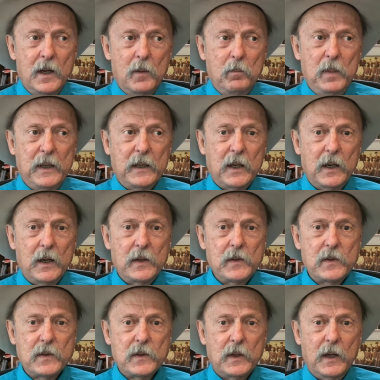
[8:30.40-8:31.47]

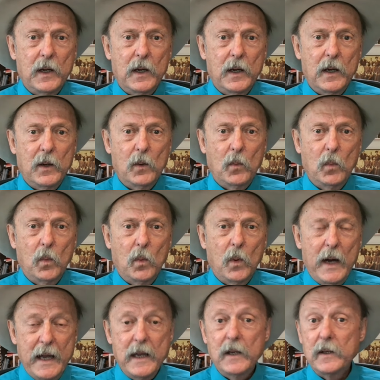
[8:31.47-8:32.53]
because
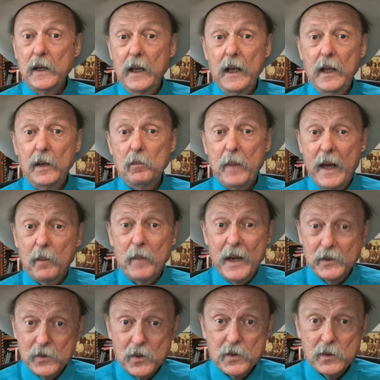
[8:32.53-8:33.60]
Wyatt and Bat
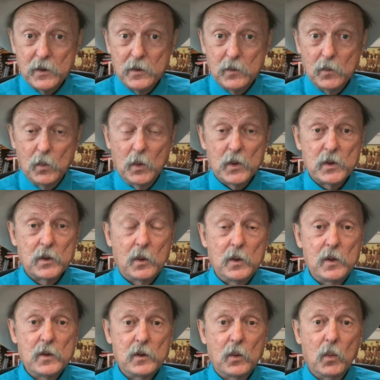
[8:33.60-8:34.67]
Masterson were so
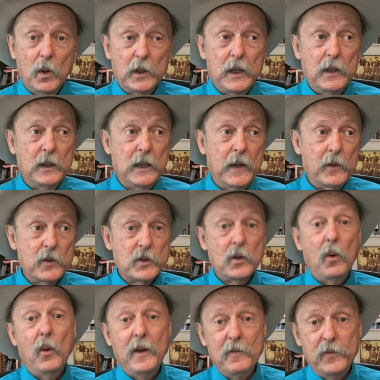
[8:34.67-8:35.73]
used to working together
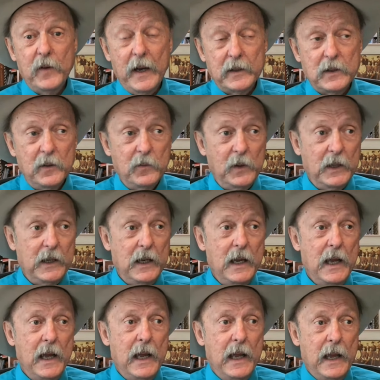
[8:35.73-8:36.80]
so effectively.
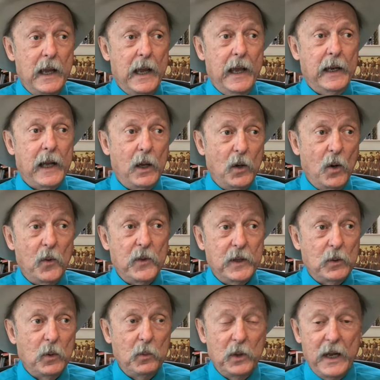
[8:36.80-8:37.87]
And I don't
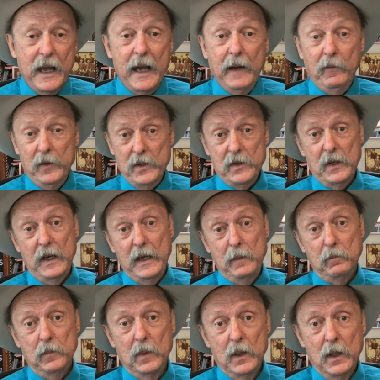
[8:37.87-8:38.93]
think we would have the
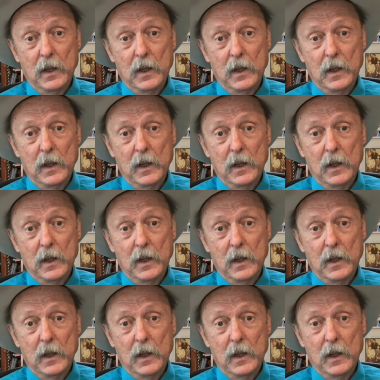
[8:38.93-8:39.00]
same